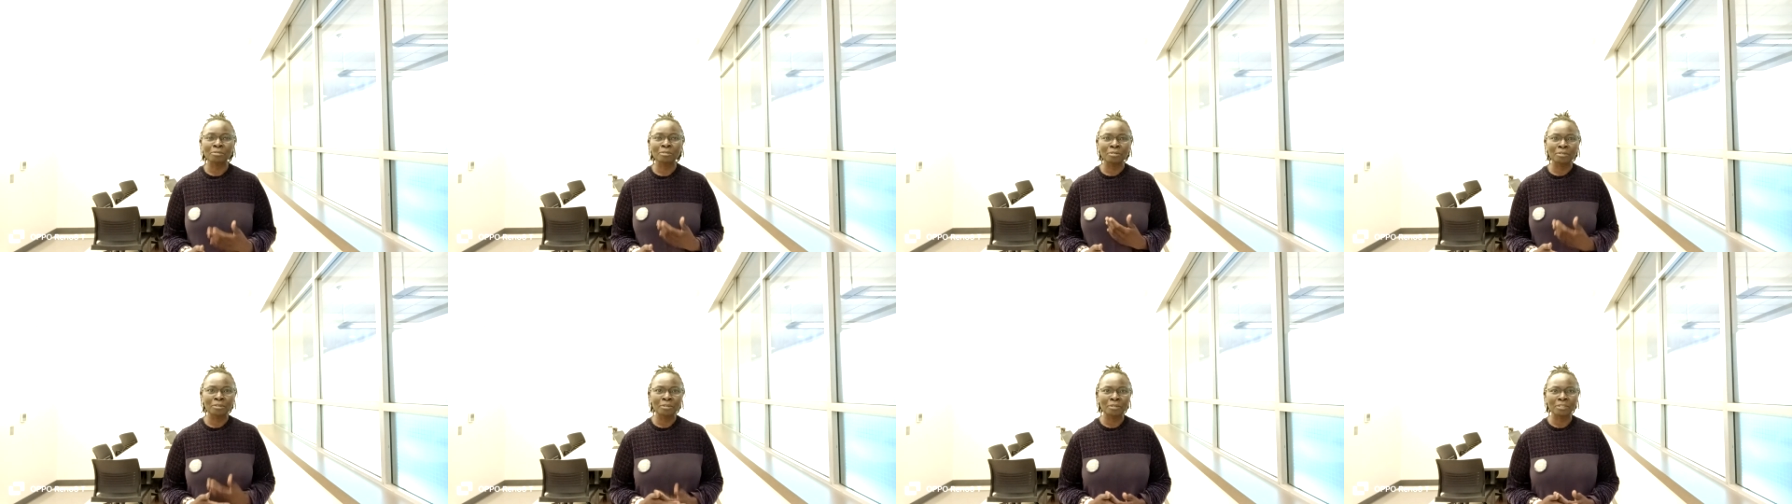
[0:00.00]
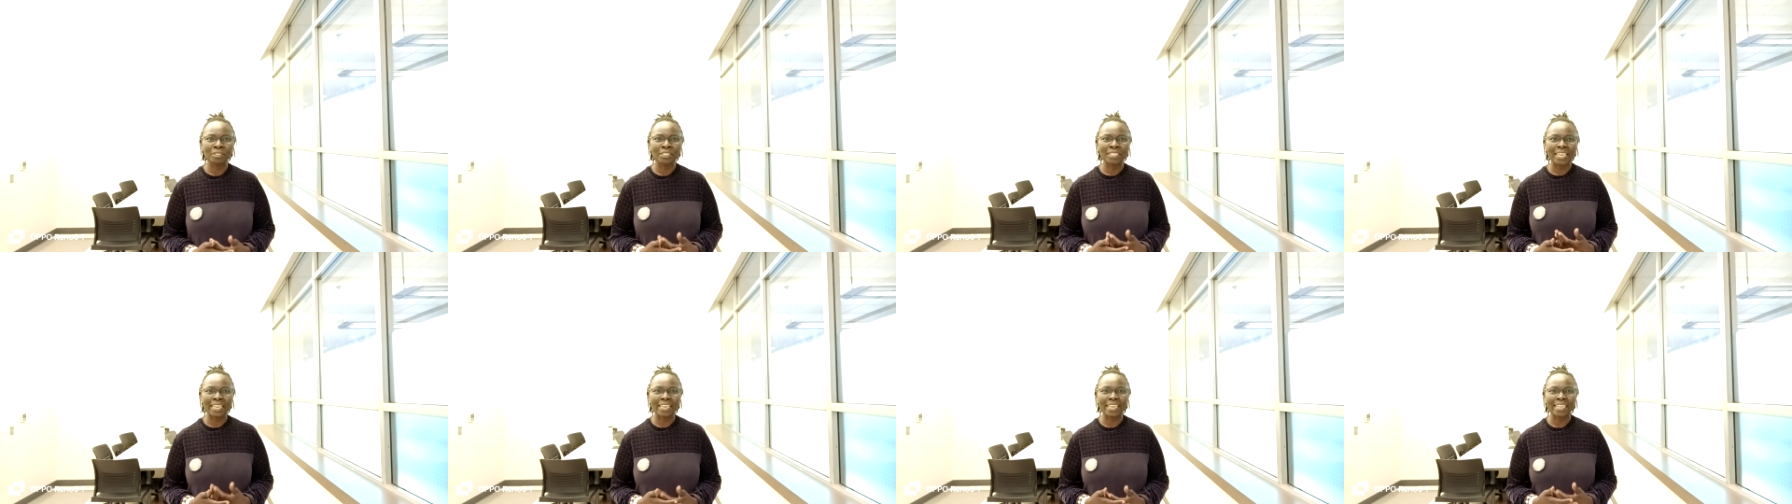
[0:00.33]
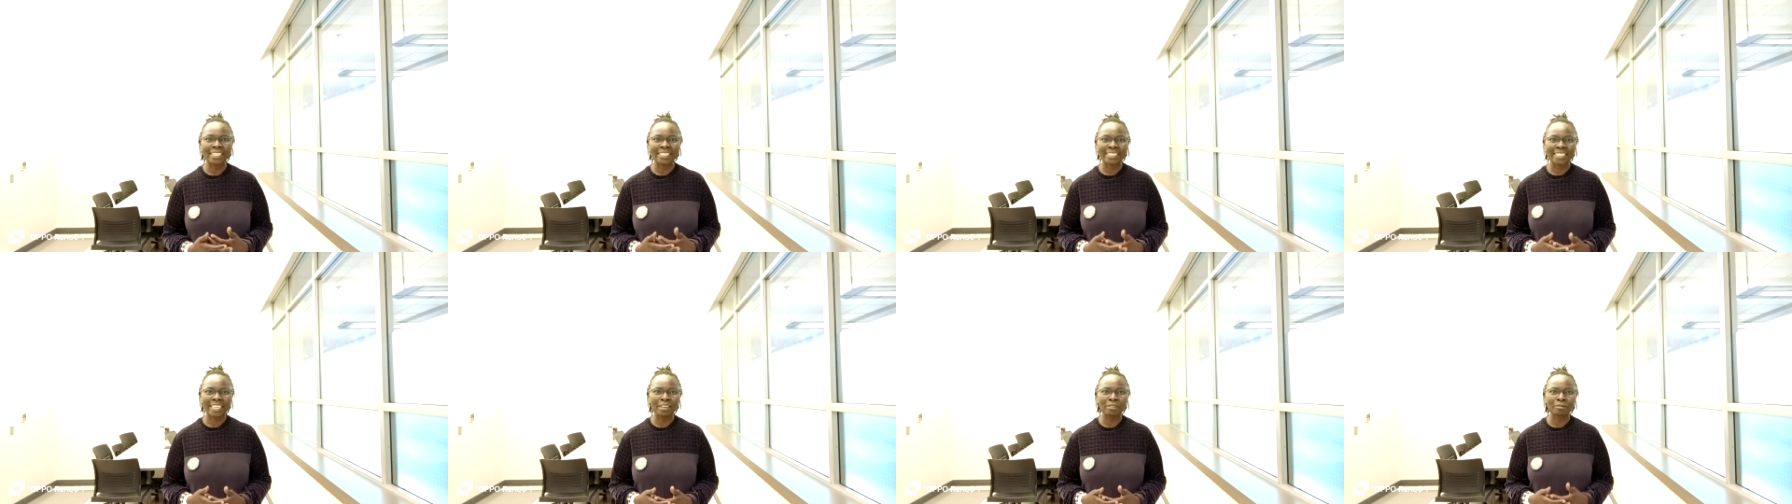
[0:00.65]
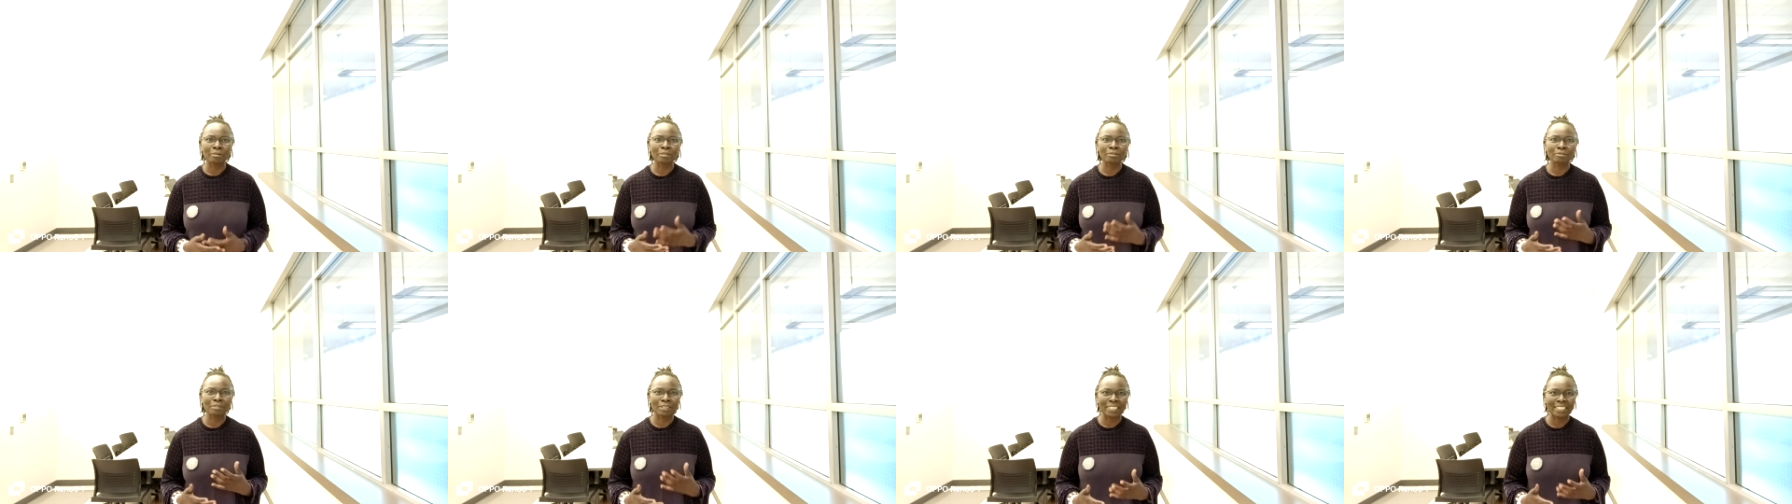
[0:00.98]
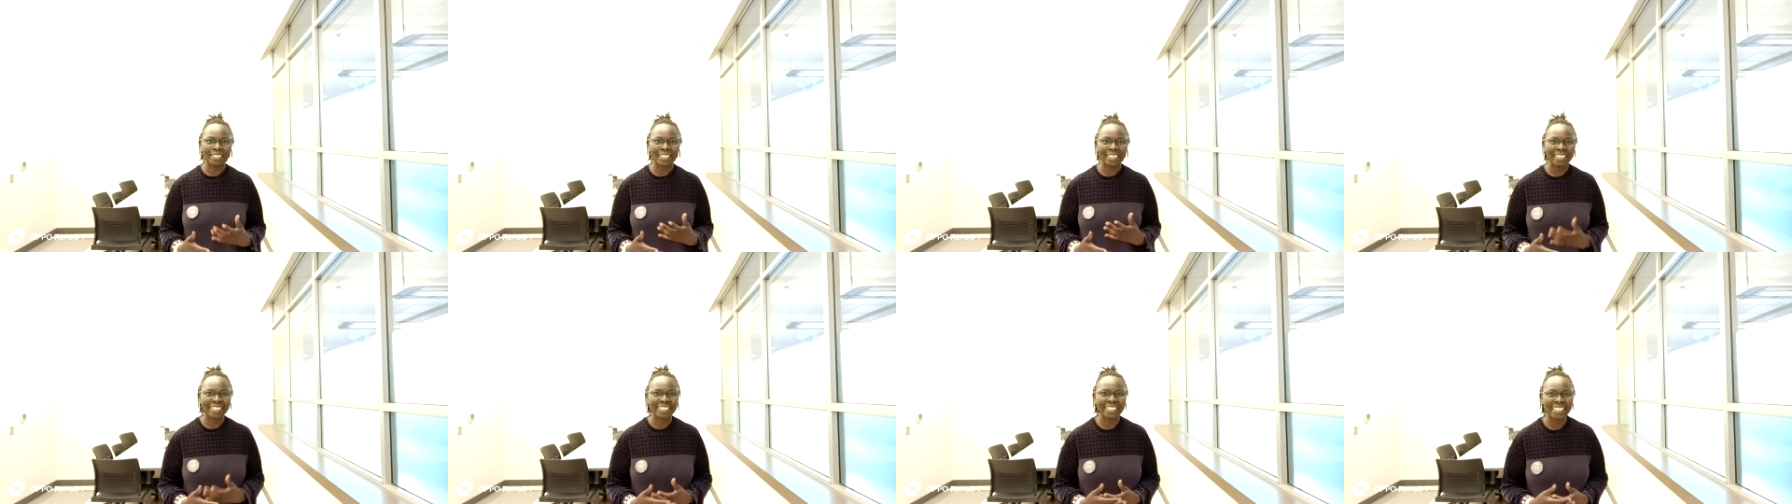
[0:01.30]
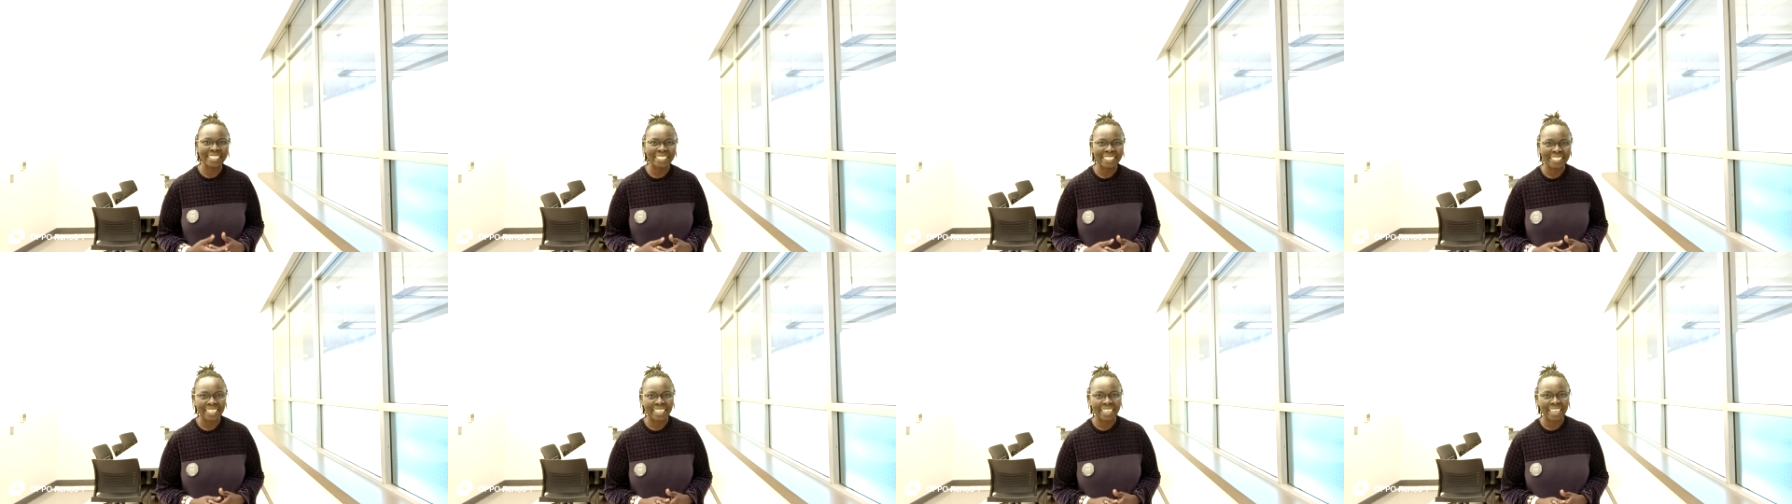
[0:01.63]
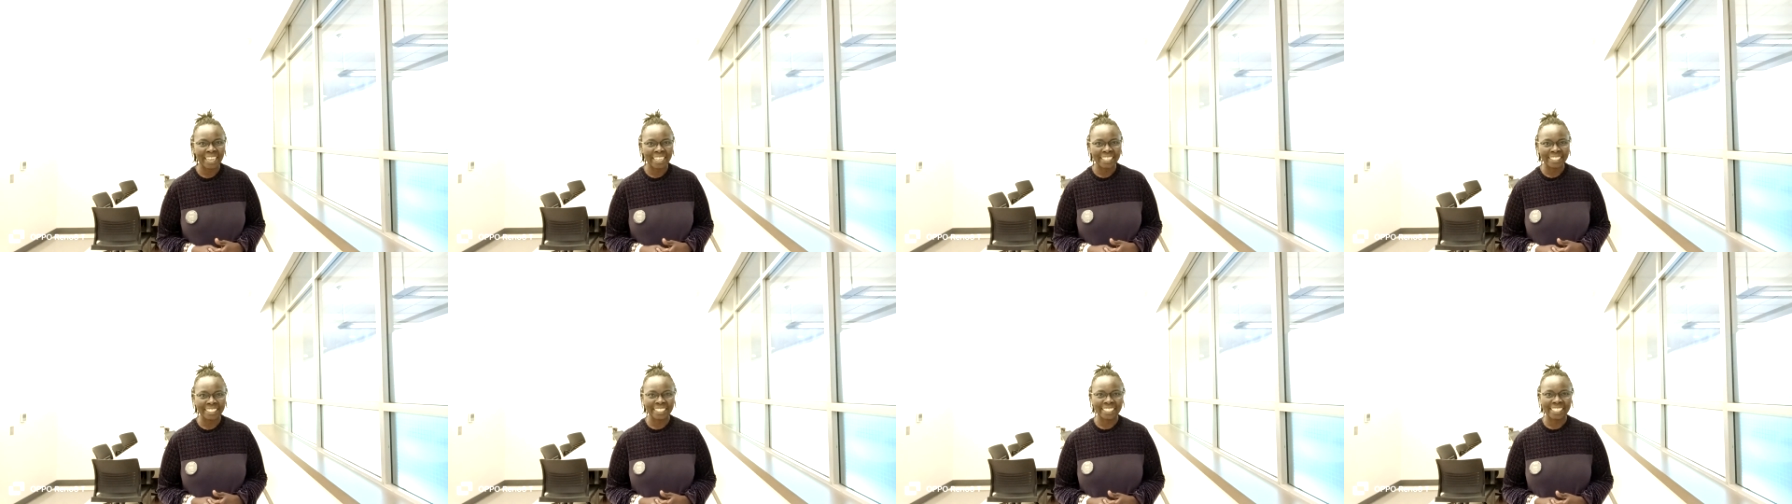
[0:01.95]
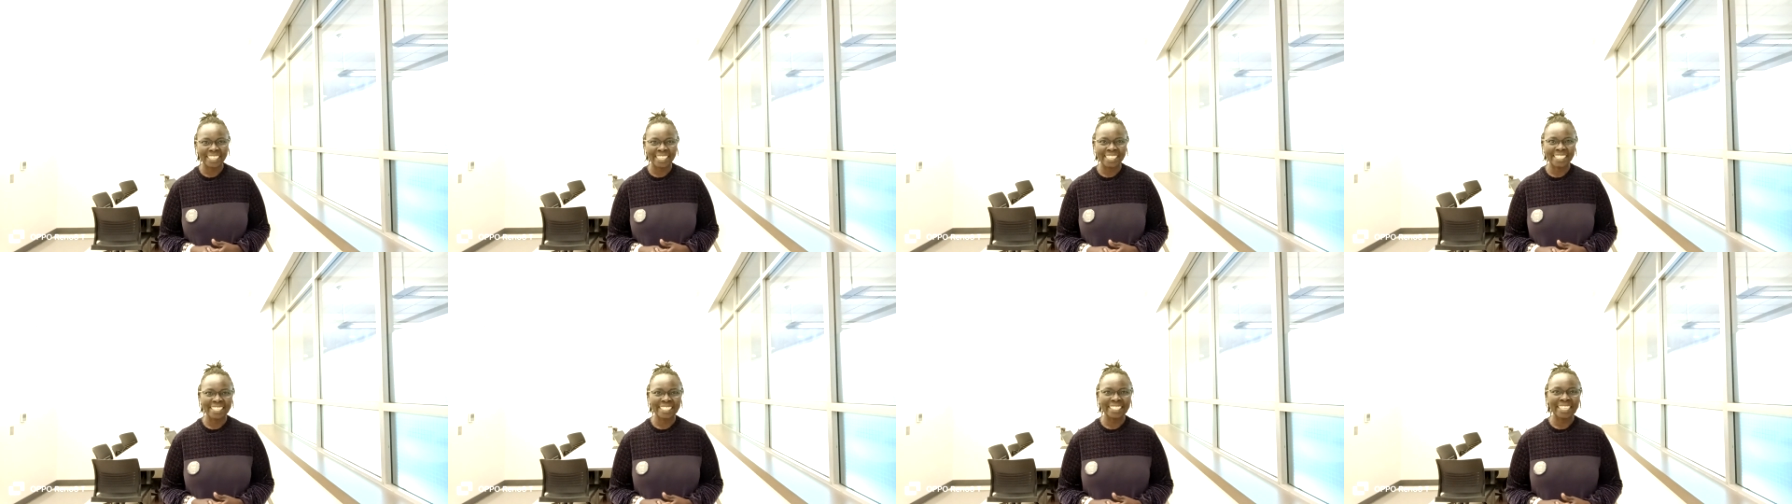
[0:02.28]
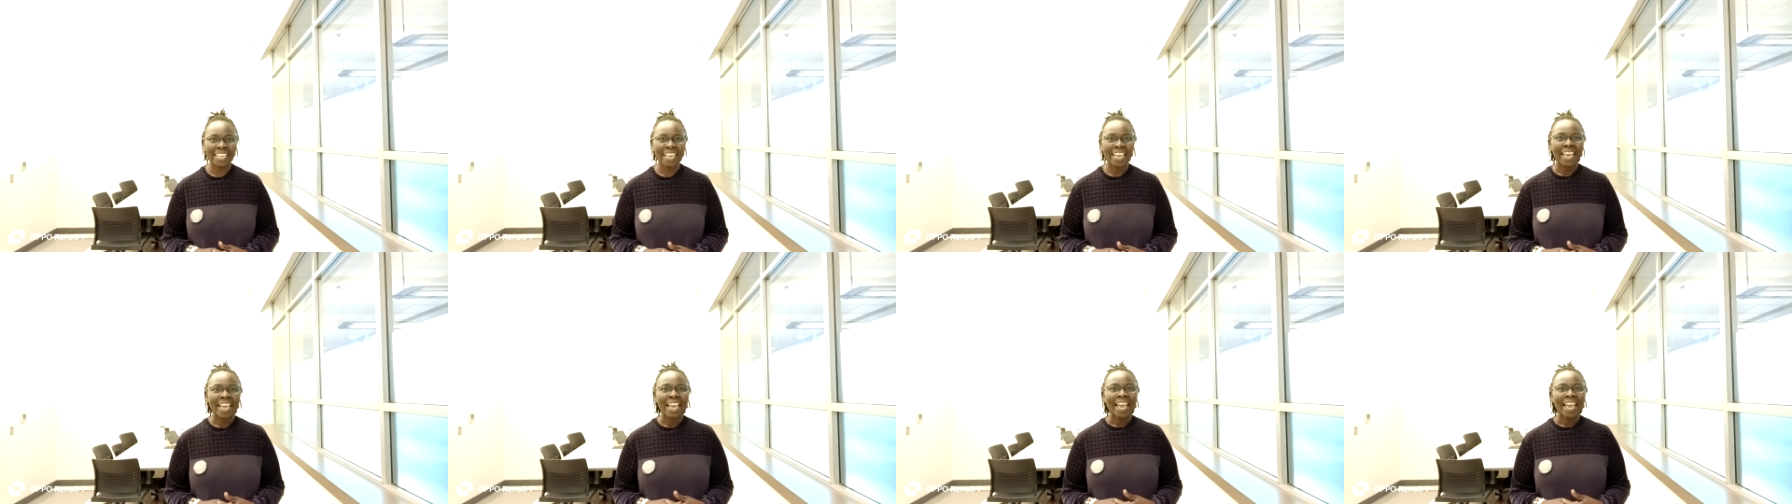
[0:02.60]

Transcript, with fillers: who don't understand what facilitating learning is,